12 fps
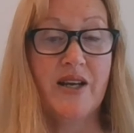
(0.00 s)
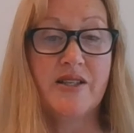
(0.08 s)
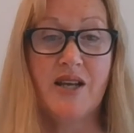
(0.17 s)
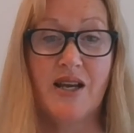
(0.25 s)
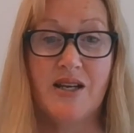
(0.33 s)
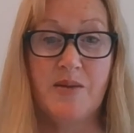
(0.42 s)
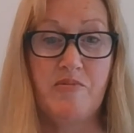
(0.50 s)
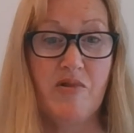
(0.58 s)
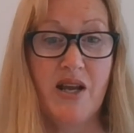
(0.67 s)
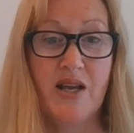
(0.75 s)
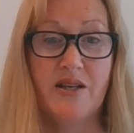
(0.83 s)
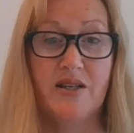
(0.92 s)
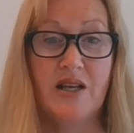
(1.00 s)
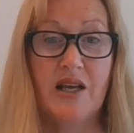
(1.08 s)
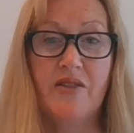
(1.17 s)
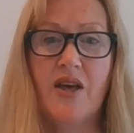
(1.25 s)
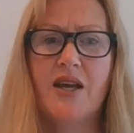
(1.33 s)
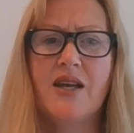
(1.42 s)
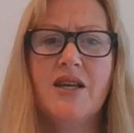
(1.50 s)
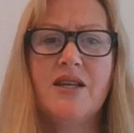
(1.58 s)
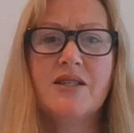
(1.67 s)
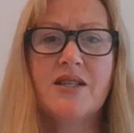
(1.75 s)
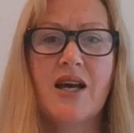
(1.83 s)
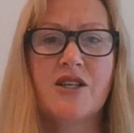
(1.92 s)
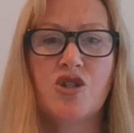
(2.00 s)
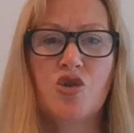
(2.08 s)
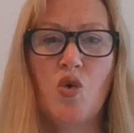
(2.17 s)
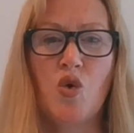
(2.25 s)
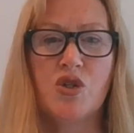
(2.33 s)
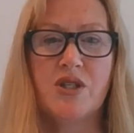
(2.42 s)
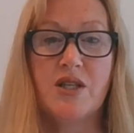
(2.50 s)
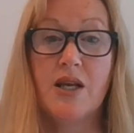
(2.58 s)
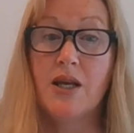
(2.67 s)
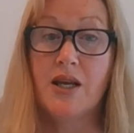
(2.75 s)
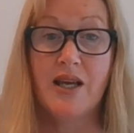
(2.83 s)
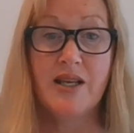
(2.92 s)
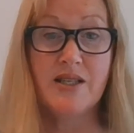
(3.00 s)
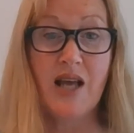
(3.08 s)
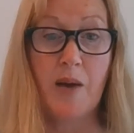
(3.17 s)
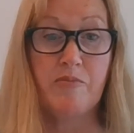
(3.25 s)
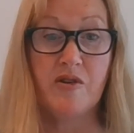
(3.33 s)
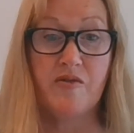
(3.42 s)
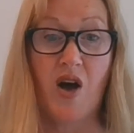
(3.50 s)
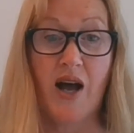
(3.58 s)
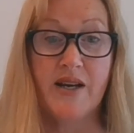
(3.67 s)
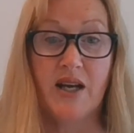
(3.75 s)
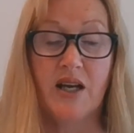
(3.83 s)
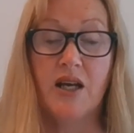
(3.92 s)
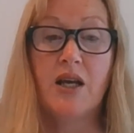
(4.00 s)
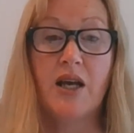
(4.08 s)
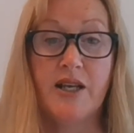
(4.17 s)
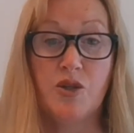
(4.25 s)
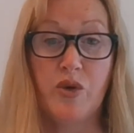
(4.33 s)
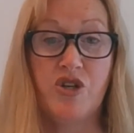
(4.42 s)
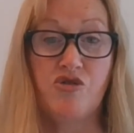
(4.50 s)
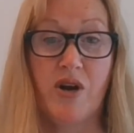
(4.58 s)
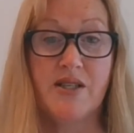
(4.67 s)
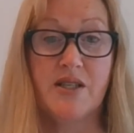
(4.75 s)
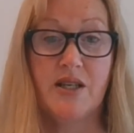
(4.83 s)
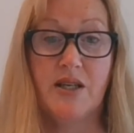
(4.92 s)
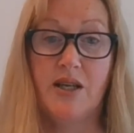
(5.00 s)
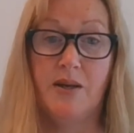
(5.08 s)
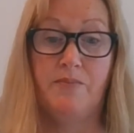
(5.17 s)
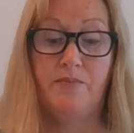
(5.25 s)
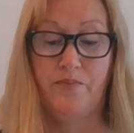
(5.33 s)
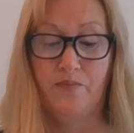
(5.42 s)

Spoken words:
daily bread, that He is our source, He's our provider as we trust in Him.